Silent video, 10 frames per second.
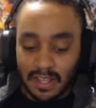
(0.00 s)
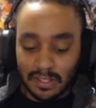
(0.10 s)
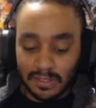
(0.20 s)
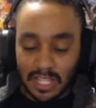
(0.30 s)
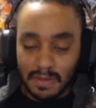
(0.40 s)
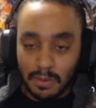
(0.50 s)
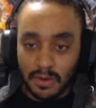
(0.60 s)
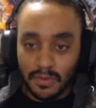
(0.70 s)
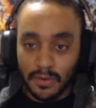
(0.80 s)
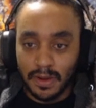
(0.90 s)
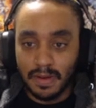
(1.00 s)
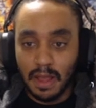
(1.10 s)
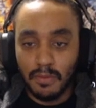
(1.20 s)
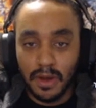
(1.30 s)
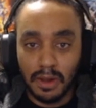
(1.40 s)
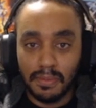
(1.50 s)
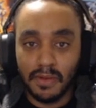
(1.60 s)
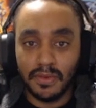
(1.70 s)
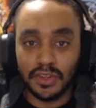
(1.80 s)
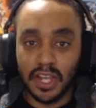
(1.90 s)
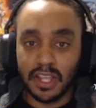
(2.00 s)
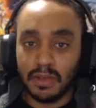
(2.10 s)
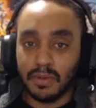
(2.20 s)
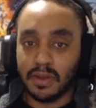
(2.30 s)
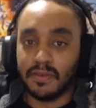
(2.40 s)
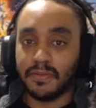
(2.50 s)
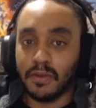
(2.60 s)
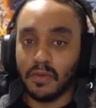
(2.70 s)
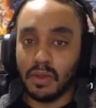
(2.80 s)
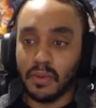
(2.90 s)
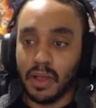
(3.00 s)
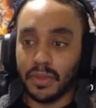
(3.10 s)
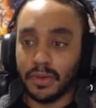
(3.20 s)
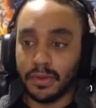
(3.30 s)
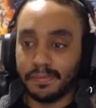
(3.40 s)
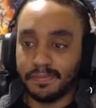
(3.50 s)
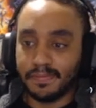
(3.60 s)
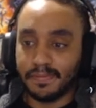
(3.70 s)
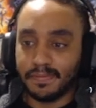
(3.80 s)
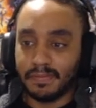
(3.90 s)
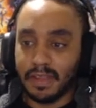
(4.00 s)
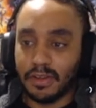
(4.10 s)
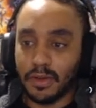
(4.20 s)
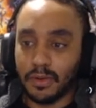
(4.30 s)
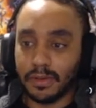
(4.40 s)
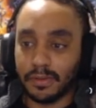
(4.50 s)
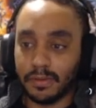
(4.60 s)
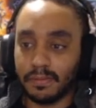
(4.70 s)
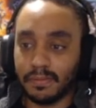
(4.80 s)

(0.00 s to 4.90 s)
Don't take my word for it. I'm wearing a puffer jacket with a fur rim around the hood, indoors.